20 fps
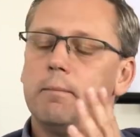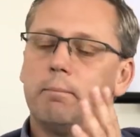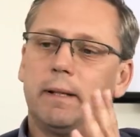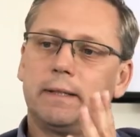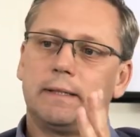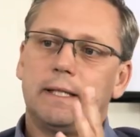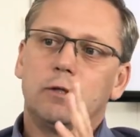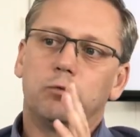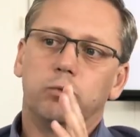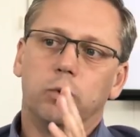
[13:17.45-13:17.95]

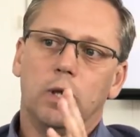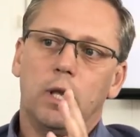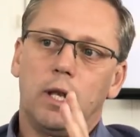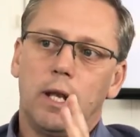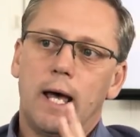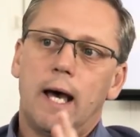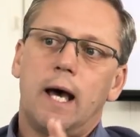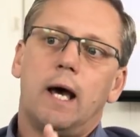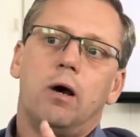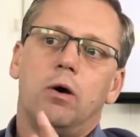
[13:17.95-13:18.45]
but it will
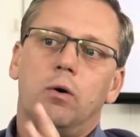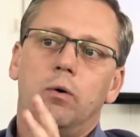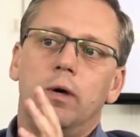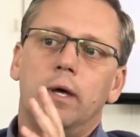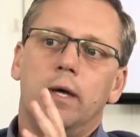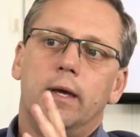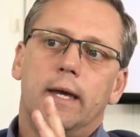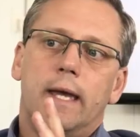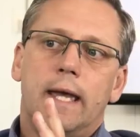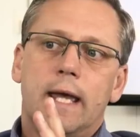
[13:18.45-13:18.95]
allow
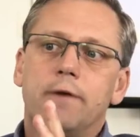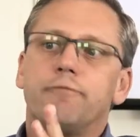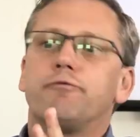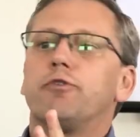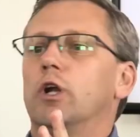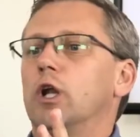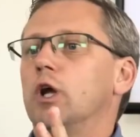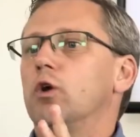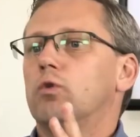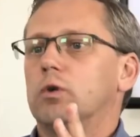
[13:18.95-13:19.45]

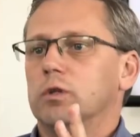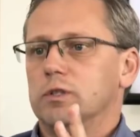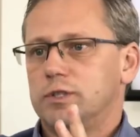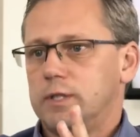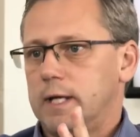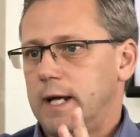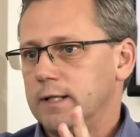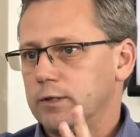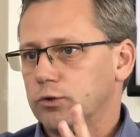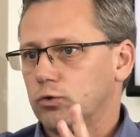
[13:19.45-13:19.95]
every local
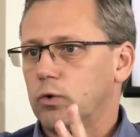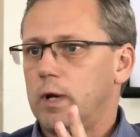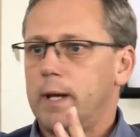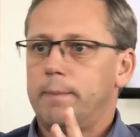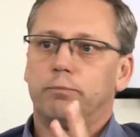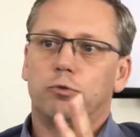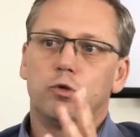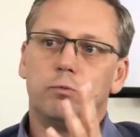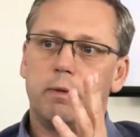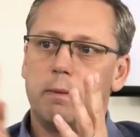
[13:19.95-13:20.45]
sales
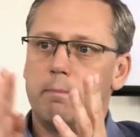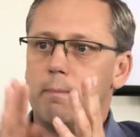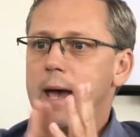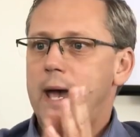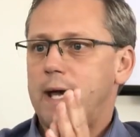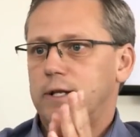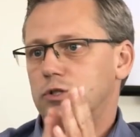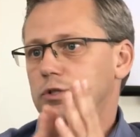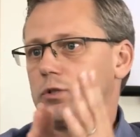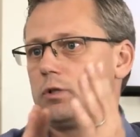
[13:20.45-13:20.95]
rep to be
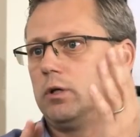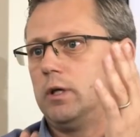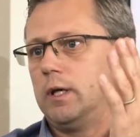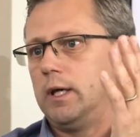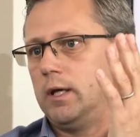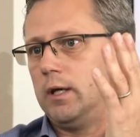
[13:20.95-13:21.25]
matched